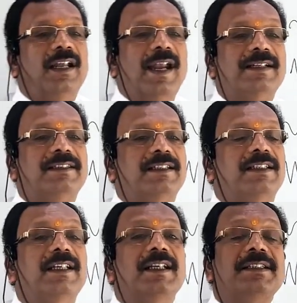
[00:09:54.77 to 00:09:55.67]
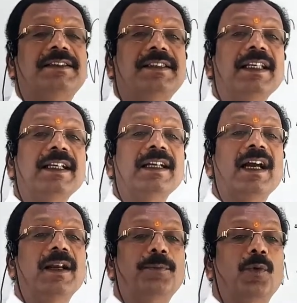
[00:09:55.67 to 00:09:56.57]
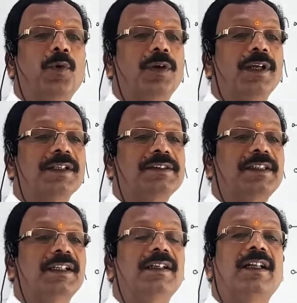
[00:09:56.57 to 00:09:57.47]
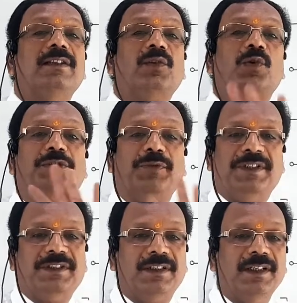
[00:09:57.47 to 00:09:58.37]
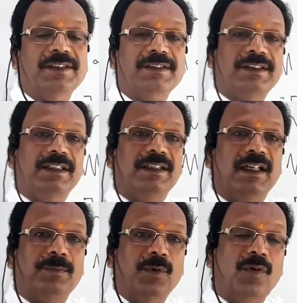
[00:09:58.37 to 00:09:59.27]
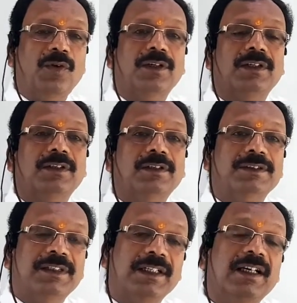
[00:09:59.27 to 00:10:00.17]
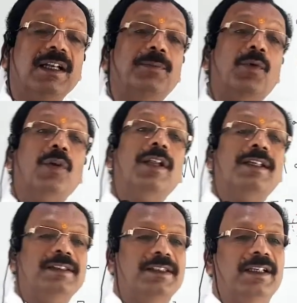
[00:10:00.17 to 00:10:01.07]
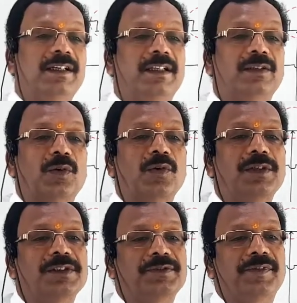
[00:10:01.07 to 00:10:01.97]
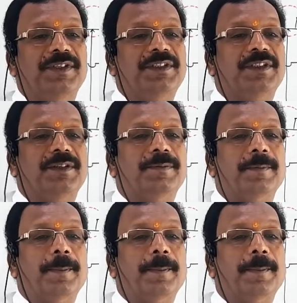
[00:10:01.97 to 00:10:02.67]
acts as a single pole single throw switch, single pole single throw switch.